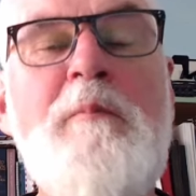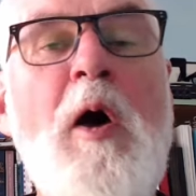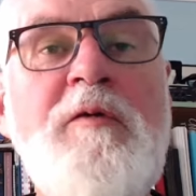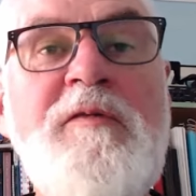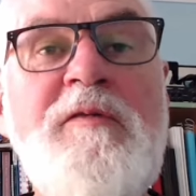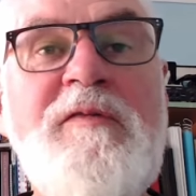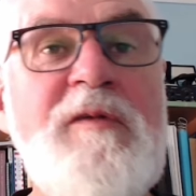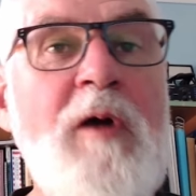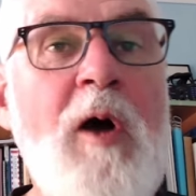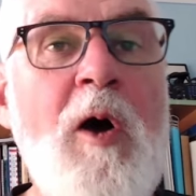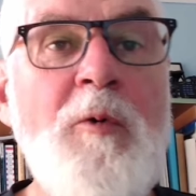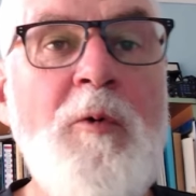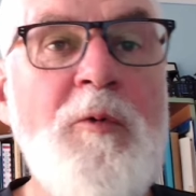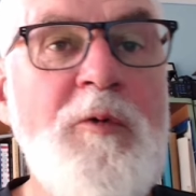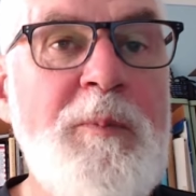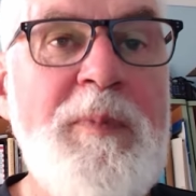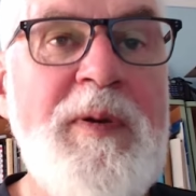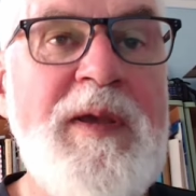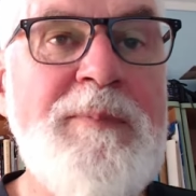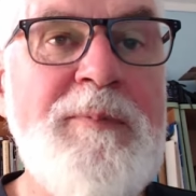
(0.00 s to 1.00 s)
Most
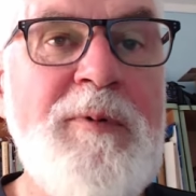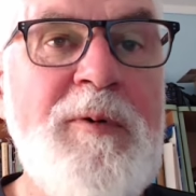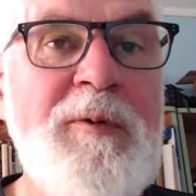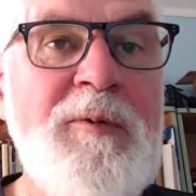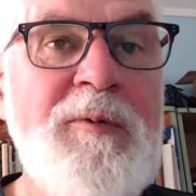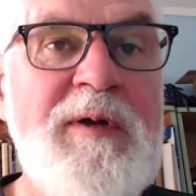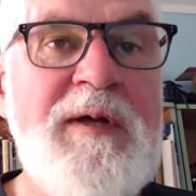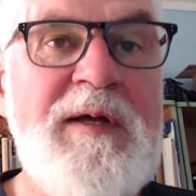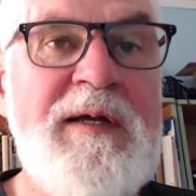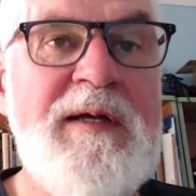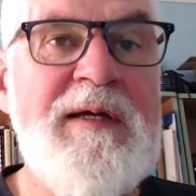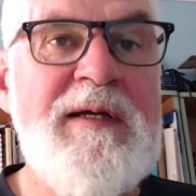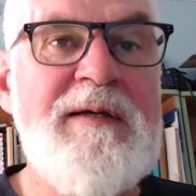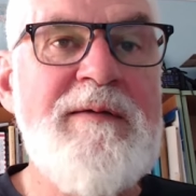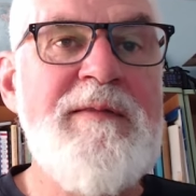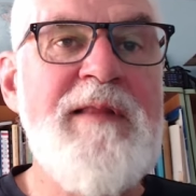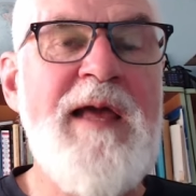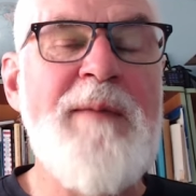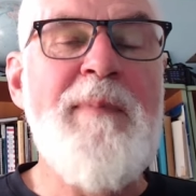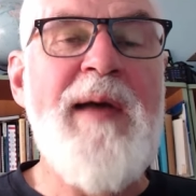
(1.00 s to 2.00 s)
old people,
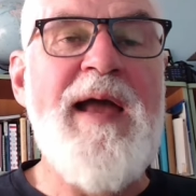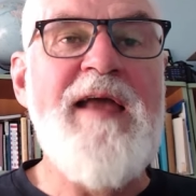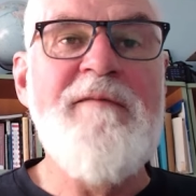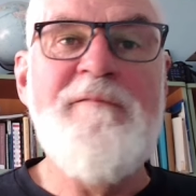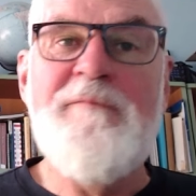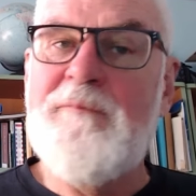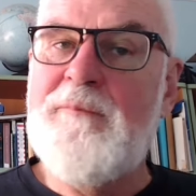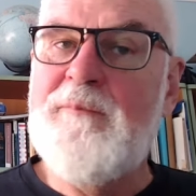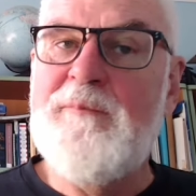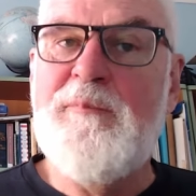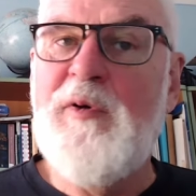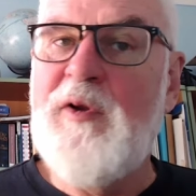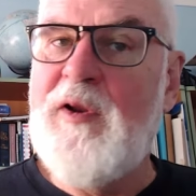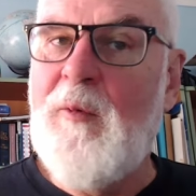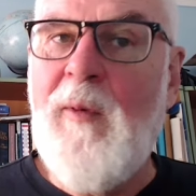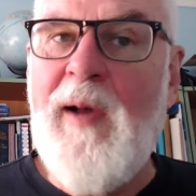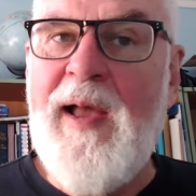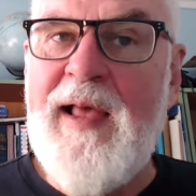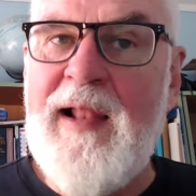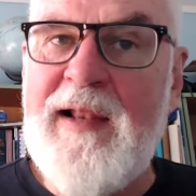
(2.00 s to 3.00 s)
they may have put
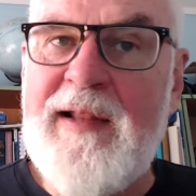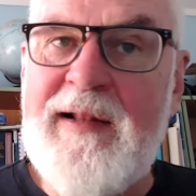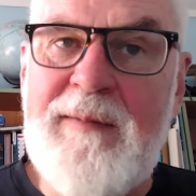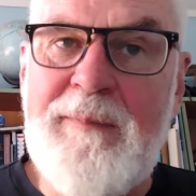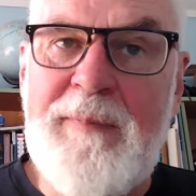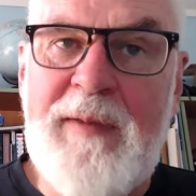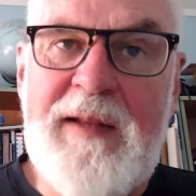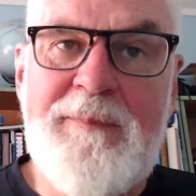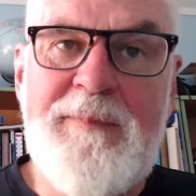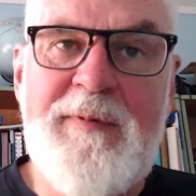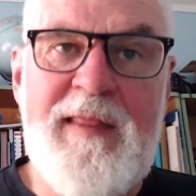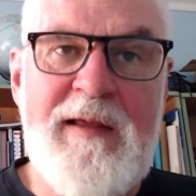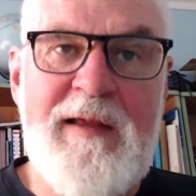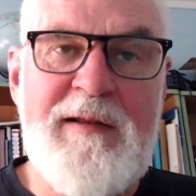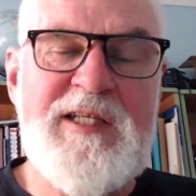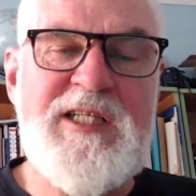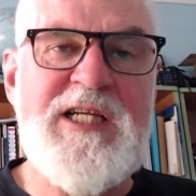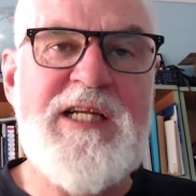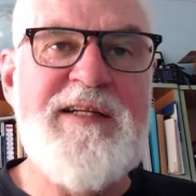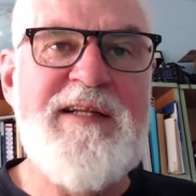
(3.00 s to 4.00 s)
away a little bit, but
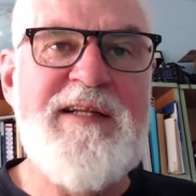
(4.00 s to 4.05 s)
they